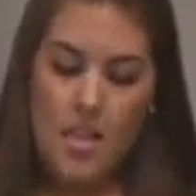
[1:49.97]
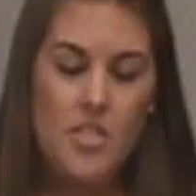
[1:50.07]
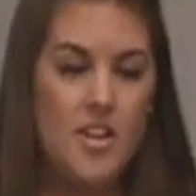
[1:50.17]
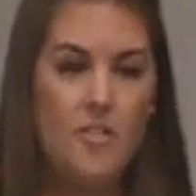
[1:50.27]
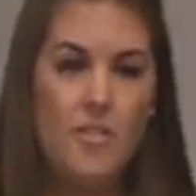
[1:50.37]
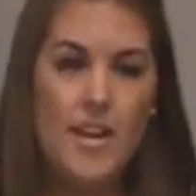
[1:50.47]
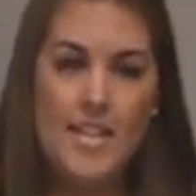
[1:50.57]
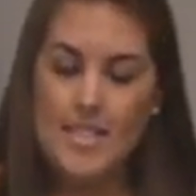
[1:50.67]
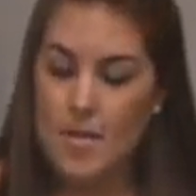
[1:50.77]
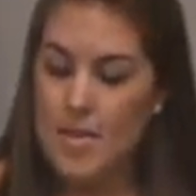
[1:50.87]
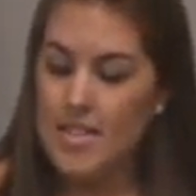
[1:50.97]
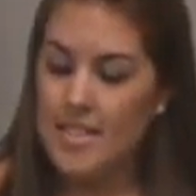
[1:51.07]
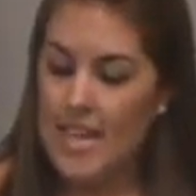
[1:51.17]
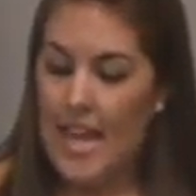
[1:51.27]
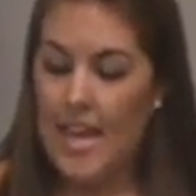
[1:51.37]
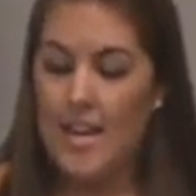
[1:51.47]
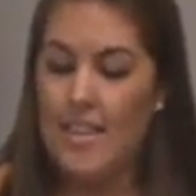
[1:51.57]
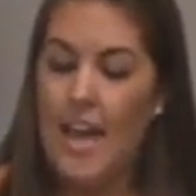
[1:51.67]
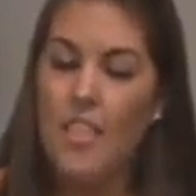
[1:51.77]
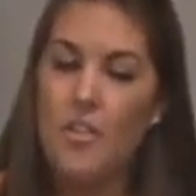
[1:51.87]
the different exhibits, and
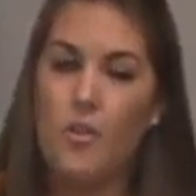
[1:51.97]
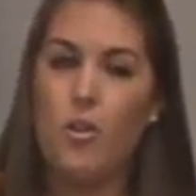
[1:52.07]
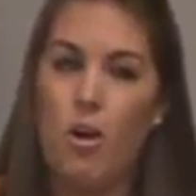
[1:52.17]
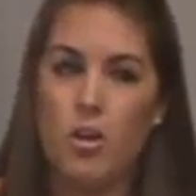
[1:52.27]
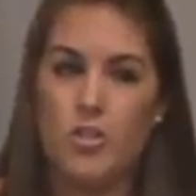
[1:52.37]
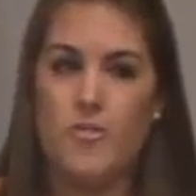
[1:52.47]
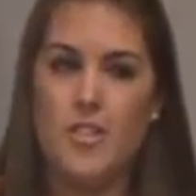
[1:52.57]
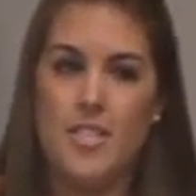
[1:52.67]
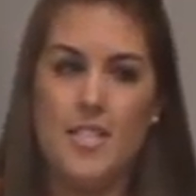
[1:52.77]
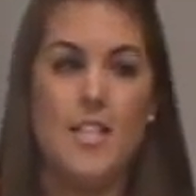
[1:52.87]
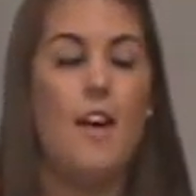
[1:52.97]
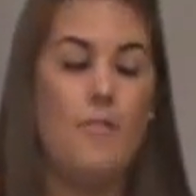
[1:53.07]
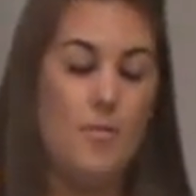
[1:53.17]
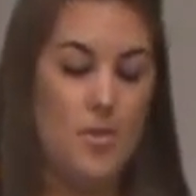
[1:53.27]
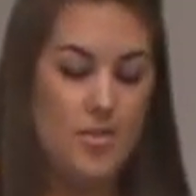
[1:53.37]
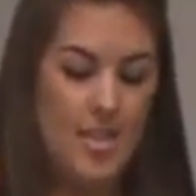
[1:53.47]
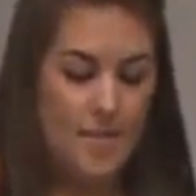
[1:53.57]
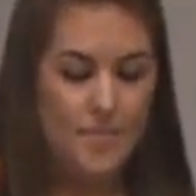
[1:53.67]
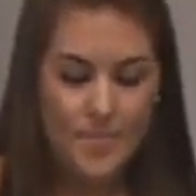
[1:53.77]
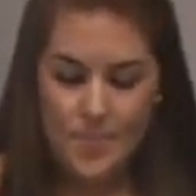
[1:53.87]
the ethical controversies of the
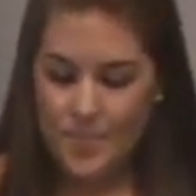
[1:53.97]
museum.